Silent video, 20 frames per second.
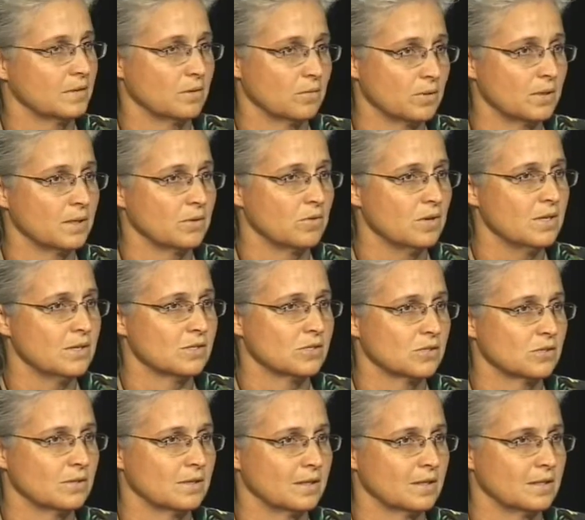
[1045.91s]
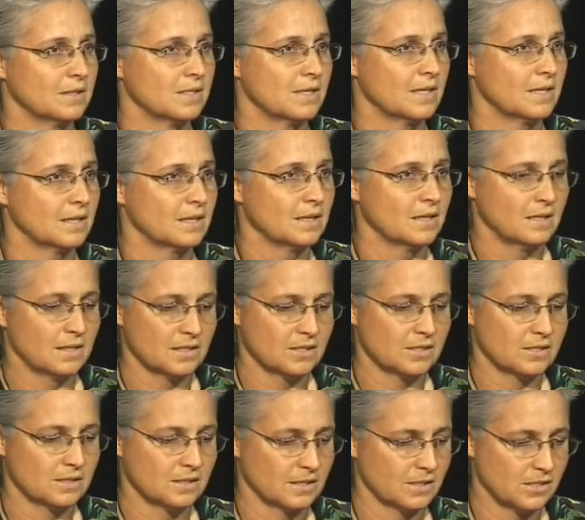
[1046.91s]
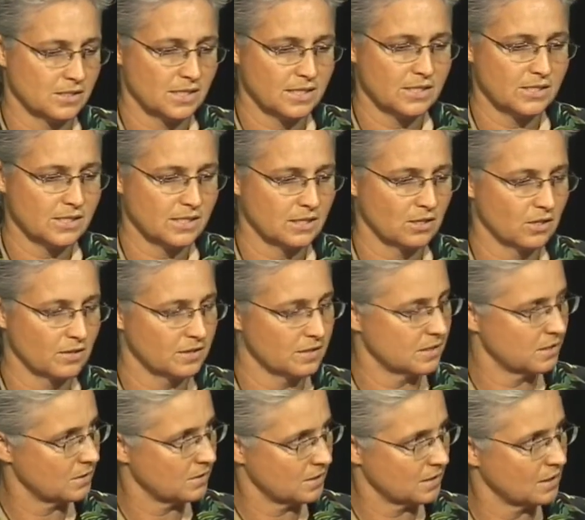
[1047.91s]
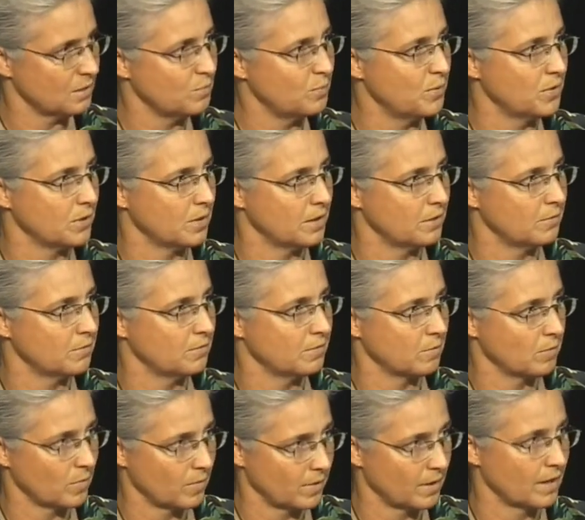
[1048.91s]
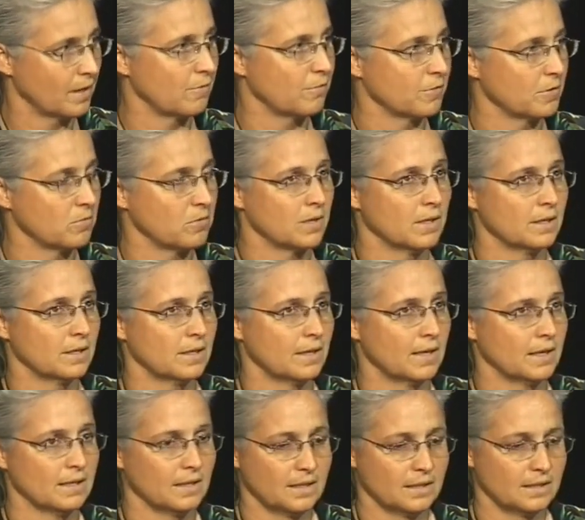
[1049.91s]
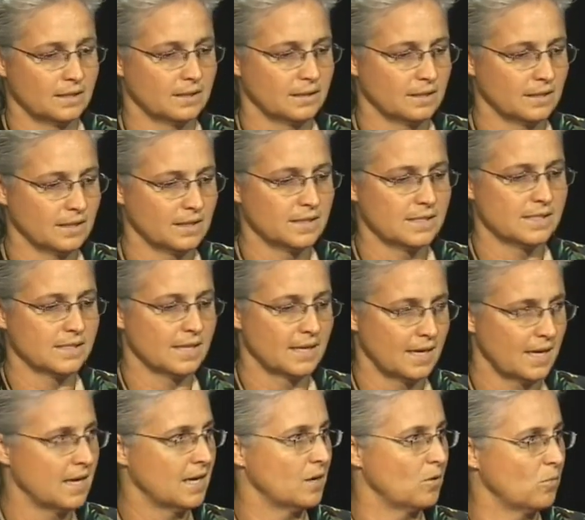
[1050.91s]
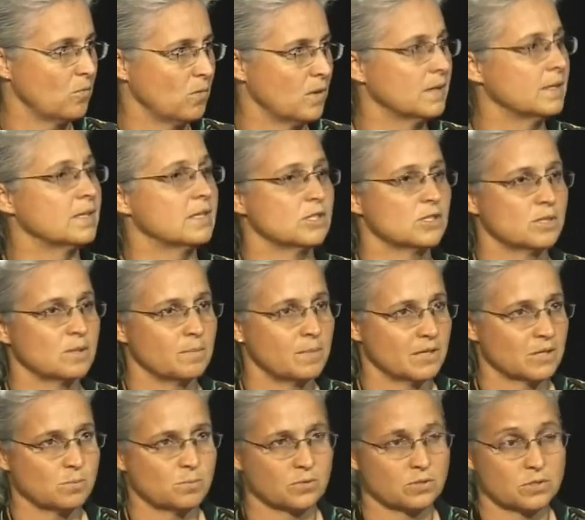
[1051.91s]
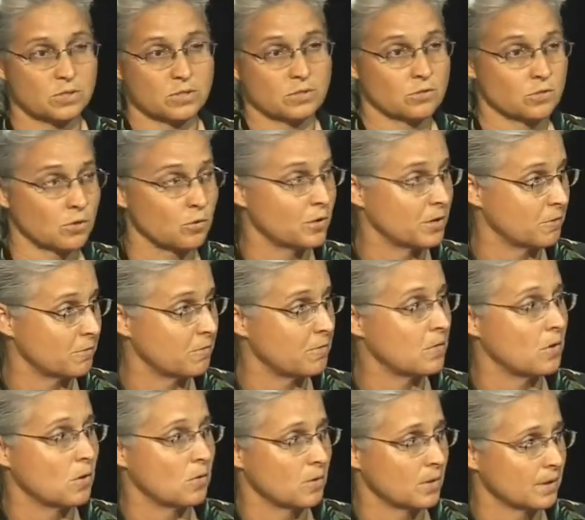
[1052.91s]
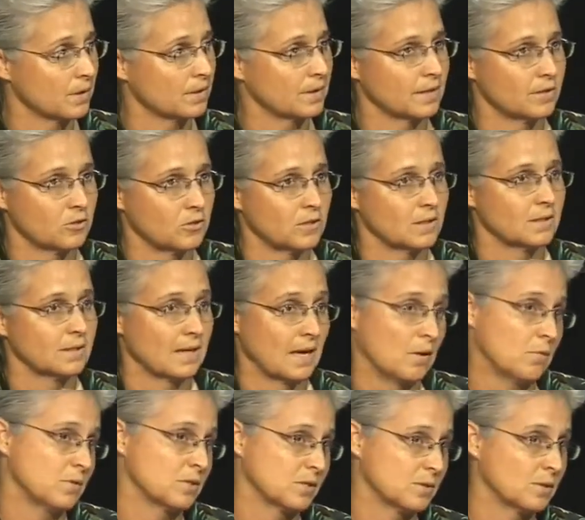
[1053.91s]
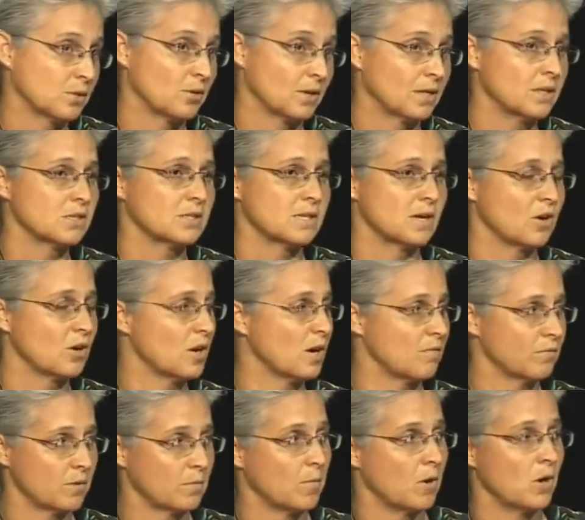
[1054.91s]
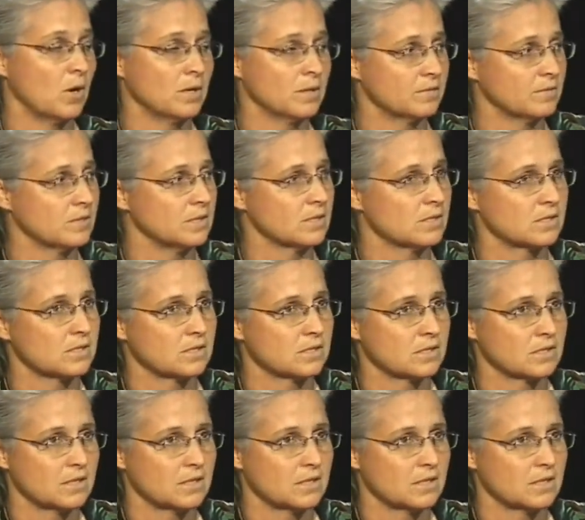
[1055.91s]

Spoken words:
really was. So then it's like, it's nice to get all this input from everyone and then say, hey, what is the best procedure going forward? And I think that was the greatest outcome from all of this.